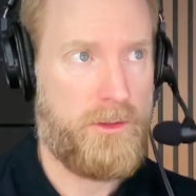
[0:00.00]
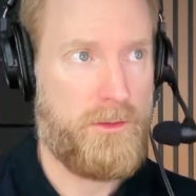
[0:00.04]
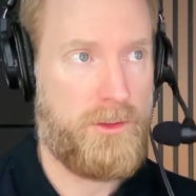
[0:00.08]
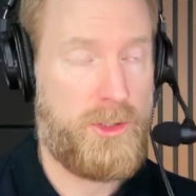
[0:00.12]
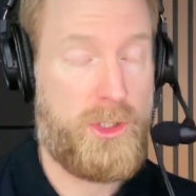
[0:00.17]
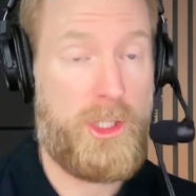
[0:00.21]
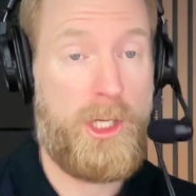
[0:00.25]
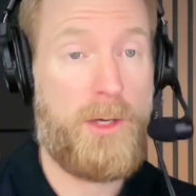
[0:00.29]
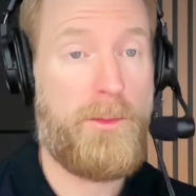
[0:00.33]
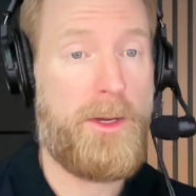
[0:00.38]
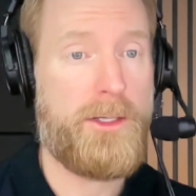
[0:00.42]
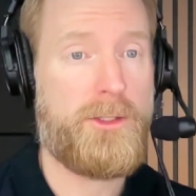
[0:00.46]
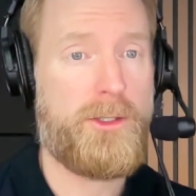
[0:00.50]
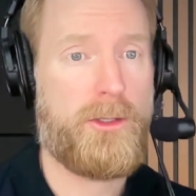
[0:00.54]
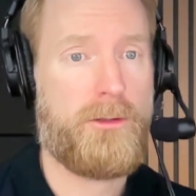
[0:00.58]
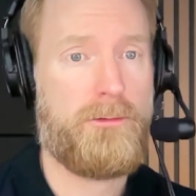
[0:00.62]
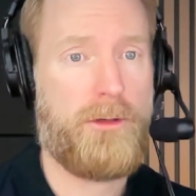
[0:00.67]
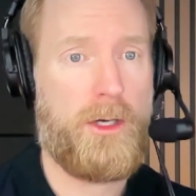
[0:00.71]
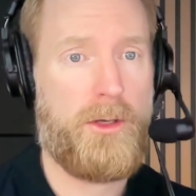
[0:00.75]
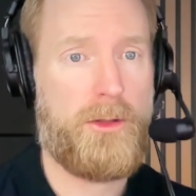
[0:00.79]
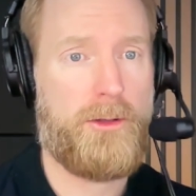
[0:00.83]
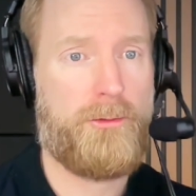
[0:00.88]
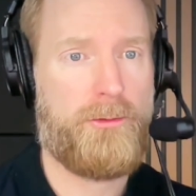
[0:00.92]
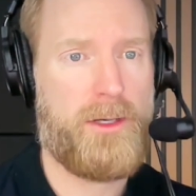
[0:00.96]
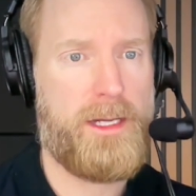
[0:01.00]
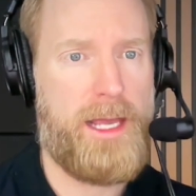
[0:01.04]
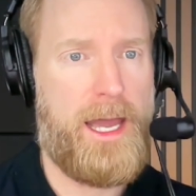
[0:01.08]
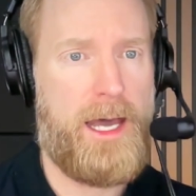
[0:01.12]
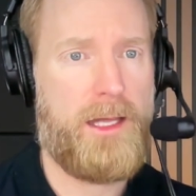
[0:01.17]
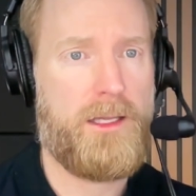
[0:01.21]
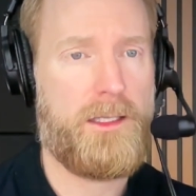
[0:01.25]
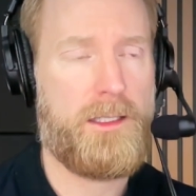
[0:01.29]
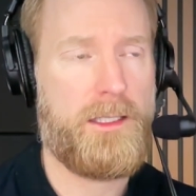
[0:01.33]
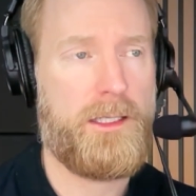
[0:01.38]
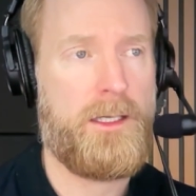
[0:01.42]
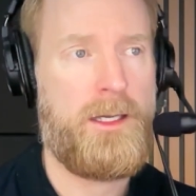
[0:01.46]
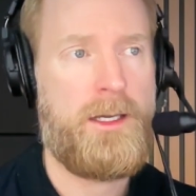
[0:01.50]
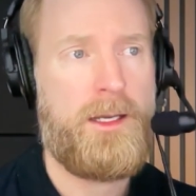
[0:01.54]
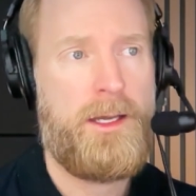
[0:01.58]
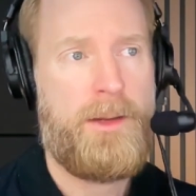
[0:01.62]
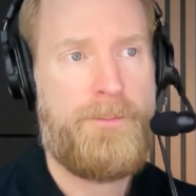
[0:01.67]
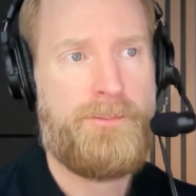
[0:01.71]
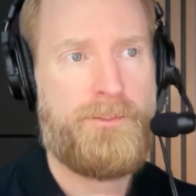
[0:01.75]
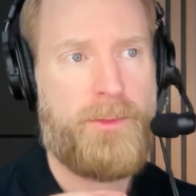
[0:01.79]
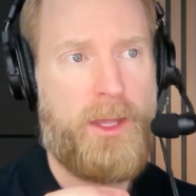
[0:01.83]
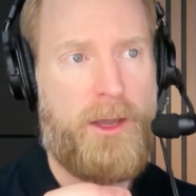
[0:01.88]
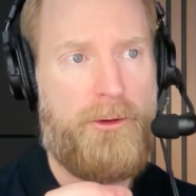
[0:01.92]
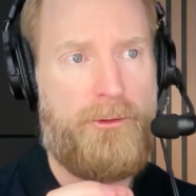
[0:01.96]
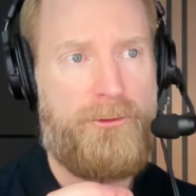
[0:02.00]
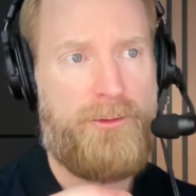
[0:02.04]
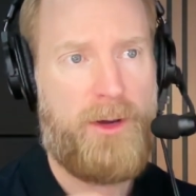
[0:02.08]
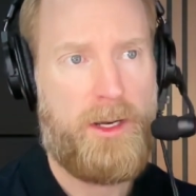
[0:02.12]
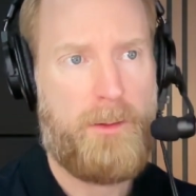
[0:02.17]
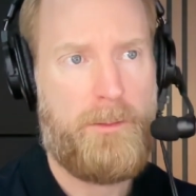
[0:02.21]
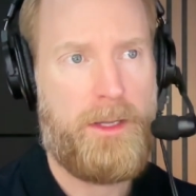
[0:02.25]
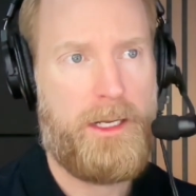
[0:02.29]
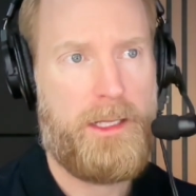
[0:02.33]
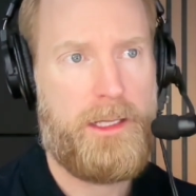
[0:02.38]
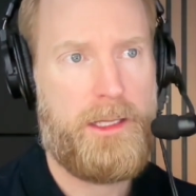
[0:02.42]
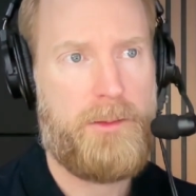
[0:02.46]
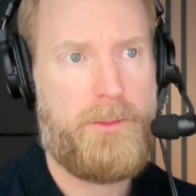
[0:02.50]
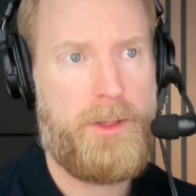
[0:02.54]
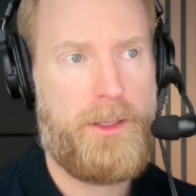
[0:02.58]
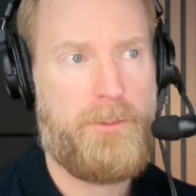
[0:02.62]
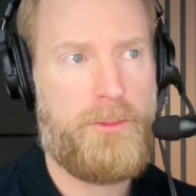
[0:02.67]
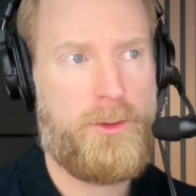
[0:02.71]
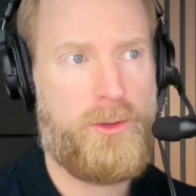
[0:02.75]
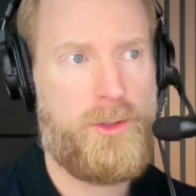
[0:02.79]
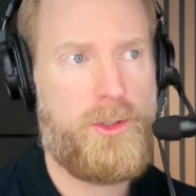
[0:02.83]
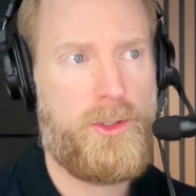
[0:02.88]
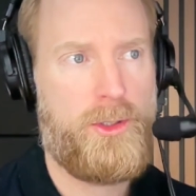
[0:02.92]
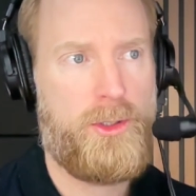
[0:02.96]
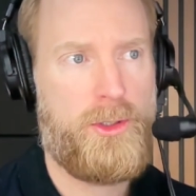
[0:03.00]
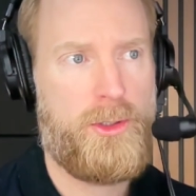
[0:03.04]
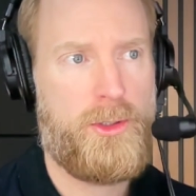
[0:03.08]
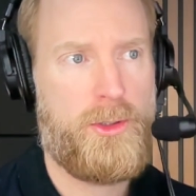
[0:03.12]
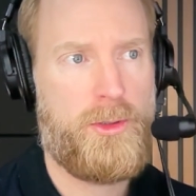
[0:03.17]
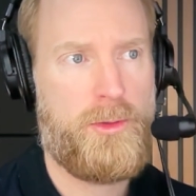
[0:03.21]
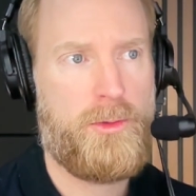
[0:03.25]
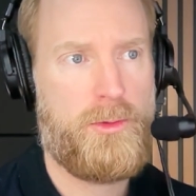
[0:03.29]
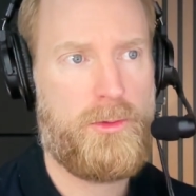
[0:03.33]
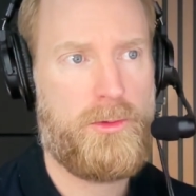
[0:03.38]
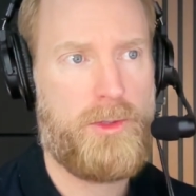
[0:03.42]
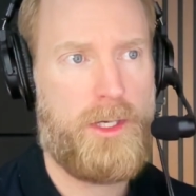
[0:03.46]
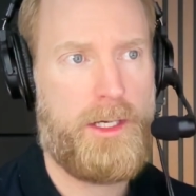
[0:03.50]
geometric growth a reality. Fundamentally, the people who